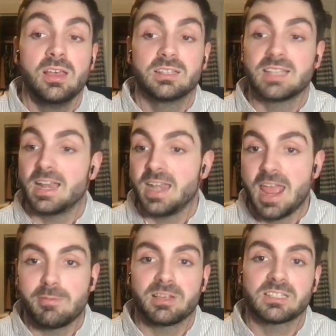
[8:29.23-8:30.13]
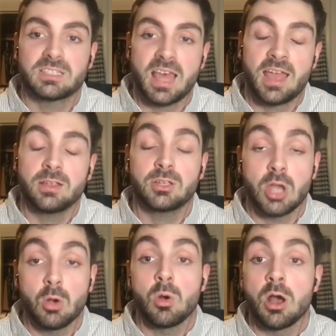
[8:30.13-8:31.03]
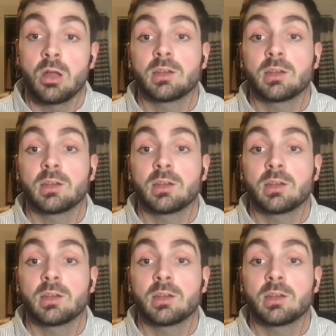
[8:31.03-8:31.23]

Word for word: dynamics that go on